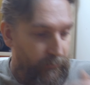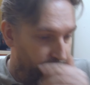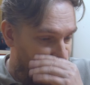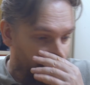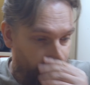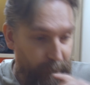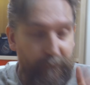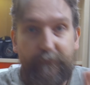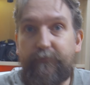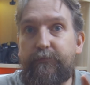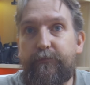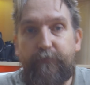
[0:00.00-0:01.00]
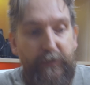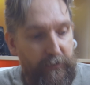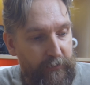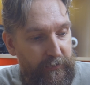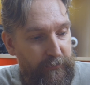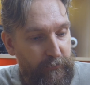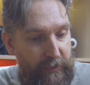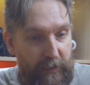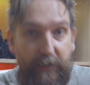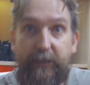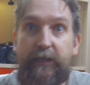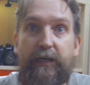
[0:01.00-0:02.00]
So a bit of history,
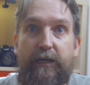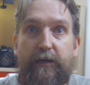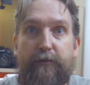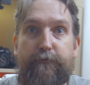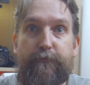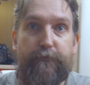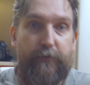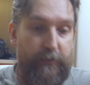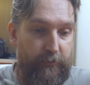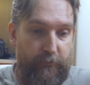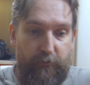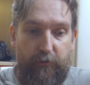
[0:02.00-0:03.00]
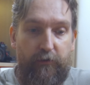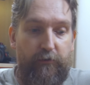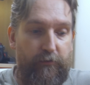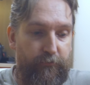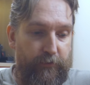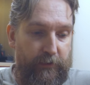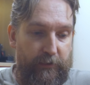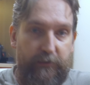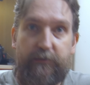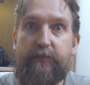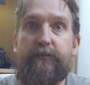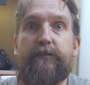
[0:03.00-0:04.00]
I have all of
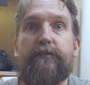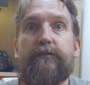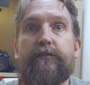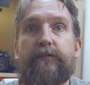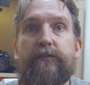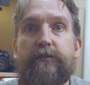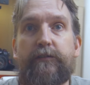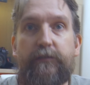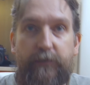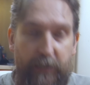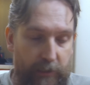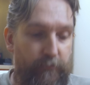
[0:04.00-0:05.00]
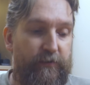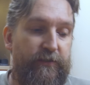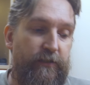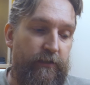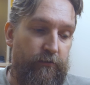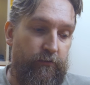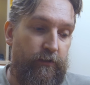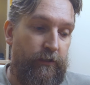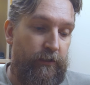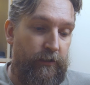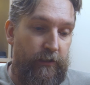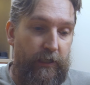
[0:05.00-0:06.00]
these cables here,
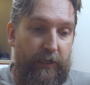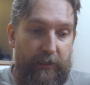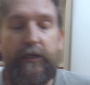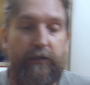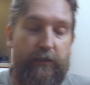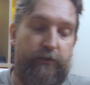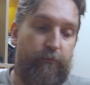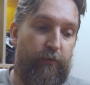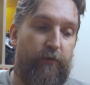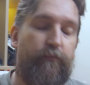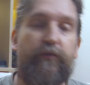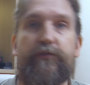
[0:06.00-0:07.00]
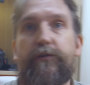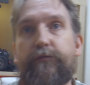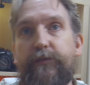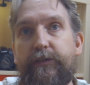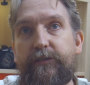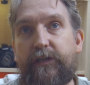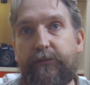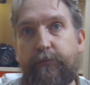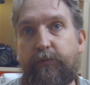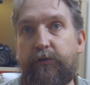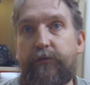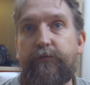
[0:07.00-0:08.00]
and I actually bought most of these at the
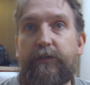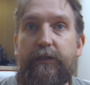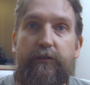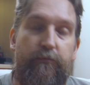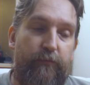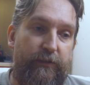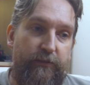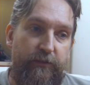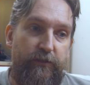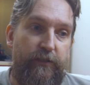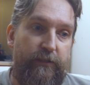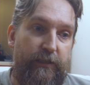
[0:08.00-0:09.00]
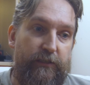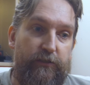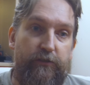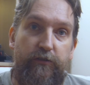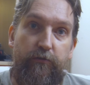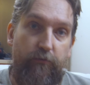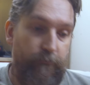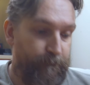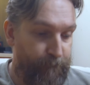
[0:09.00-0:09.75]
point when I got my DJI Action 2